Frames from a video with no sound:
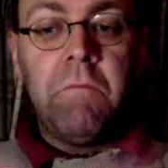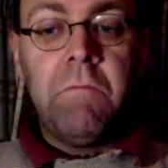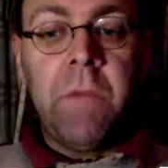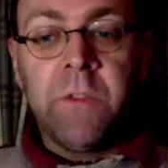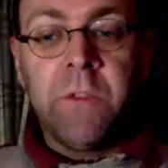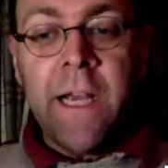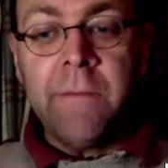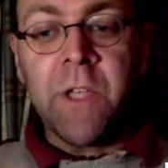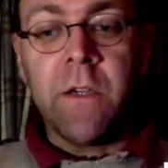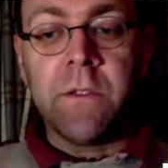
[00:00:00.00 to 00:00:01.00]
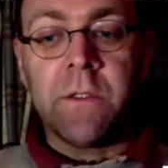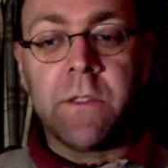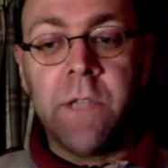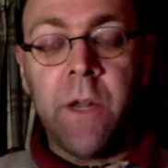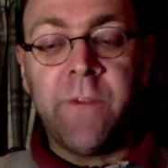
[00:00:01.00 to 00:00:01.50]

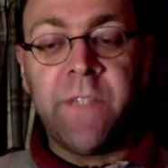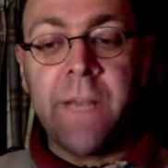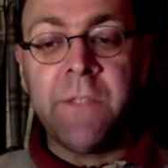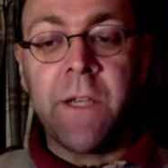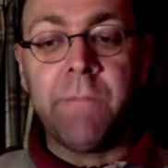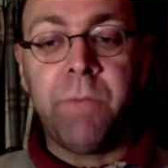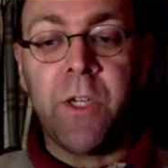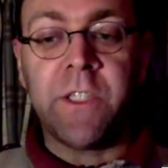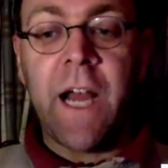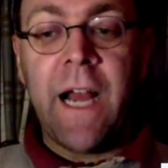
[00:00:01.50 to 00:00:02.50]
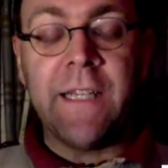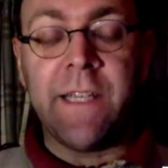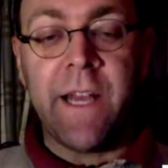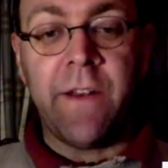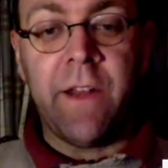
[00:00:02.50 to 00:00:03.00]
Samsung's, if Samsung puts
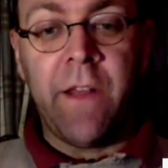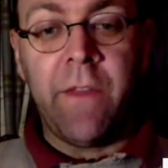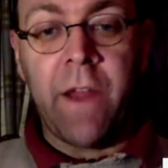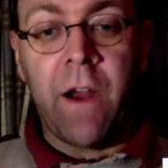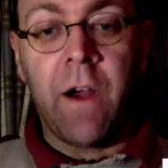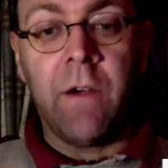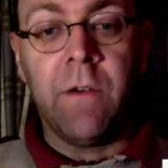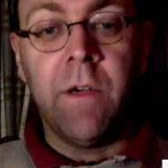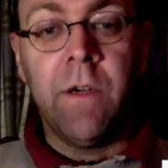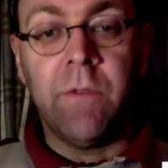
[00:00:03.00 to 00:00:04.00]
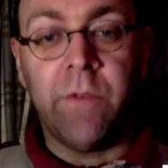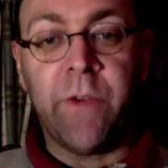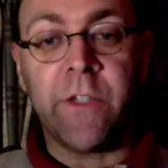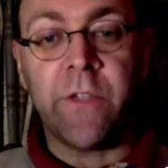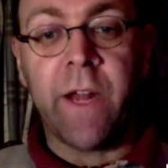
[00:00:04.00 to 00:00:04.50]
Tizen in their
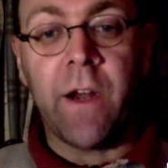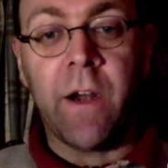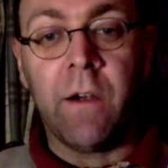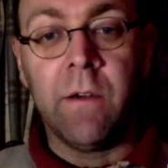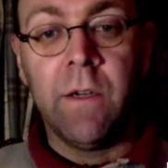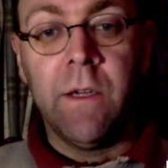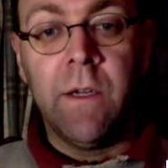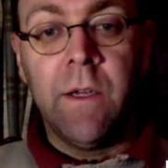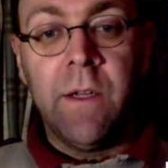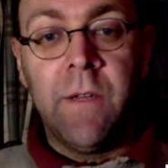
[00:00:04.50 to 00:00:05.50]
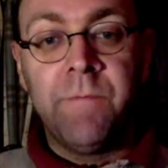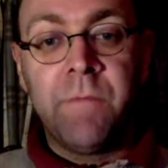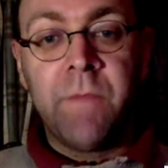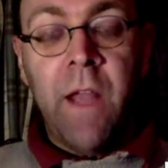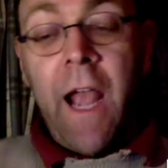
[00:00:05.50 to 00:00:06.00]
refrigerator,
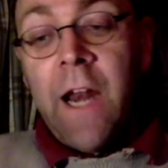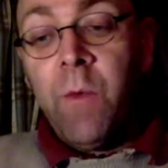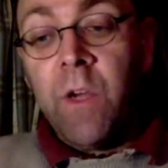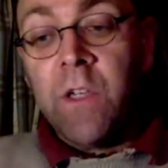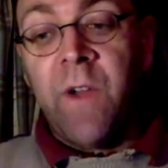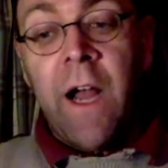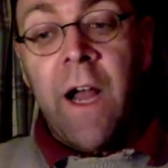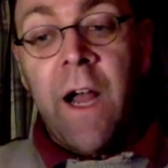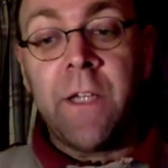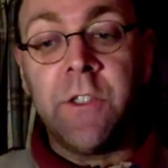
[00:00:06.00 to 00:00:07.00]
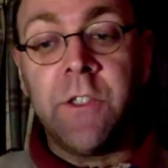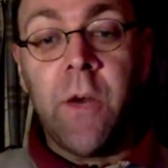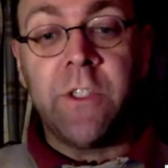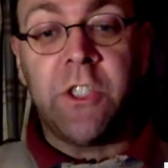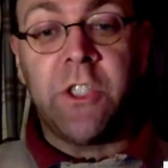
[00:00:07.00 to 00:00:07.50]
and it works fine because,
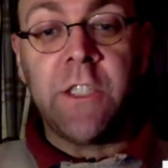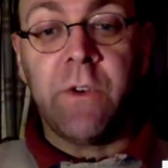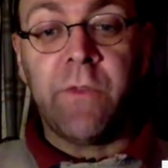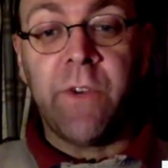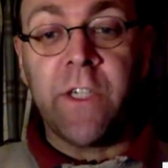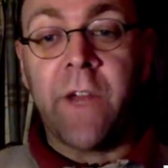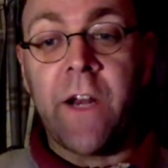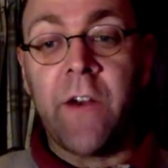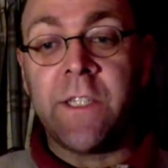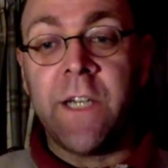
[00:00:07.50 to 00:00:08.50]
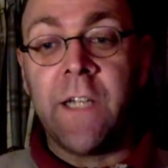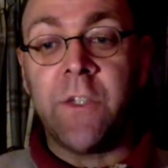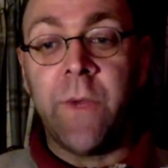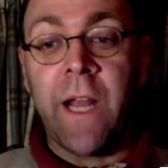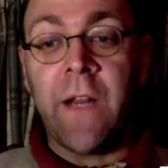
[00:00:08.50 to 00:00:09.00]
it's just a refrigerator, it's not
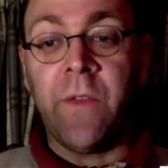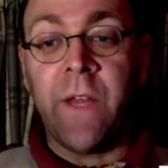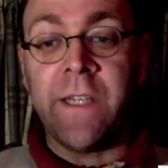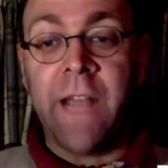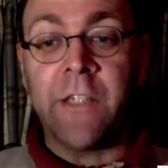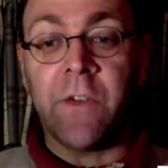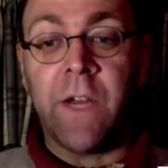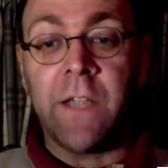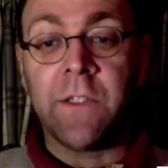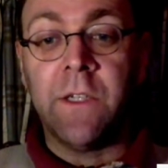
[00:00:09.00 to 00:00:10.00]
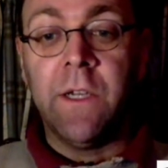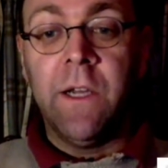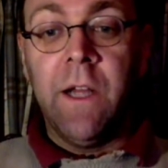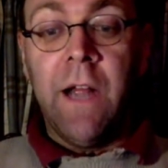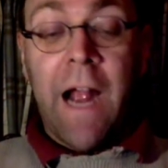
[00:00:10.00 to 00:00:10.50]
doing anything dangerous.
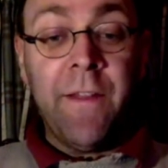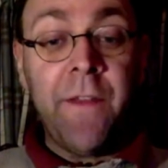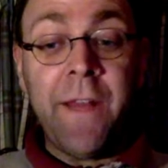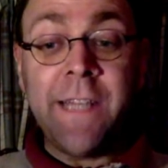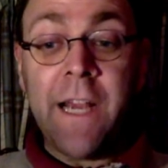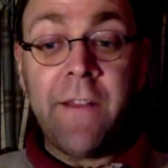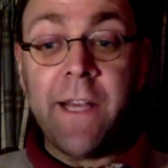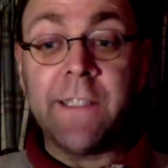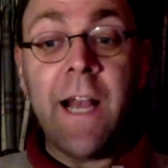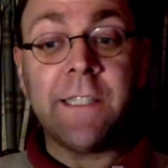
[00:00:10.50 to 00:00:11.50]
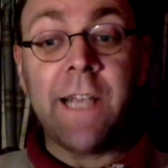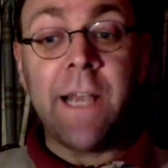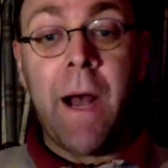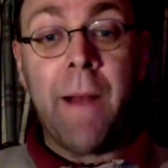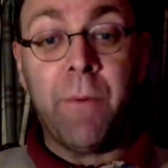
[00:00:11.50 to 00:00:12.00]
And then they take the exact
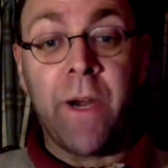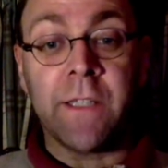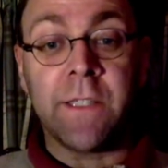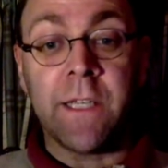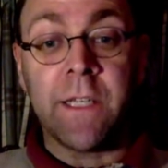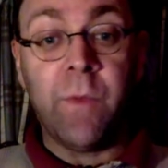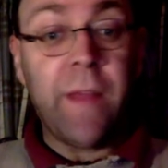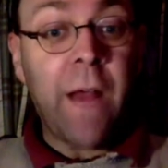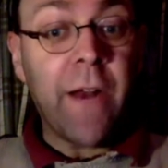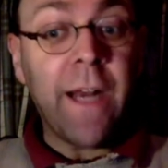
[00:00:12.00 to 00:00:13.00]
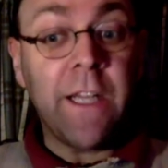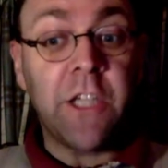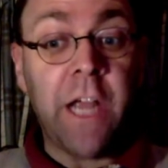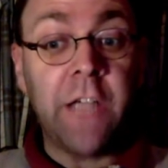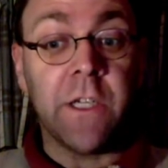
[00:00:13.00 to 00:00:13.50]
same operating system without any
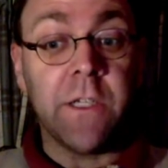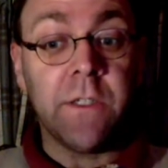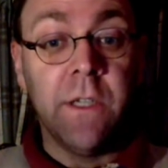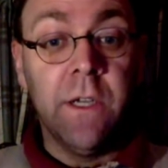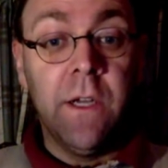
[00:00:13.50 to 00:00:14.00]
changes,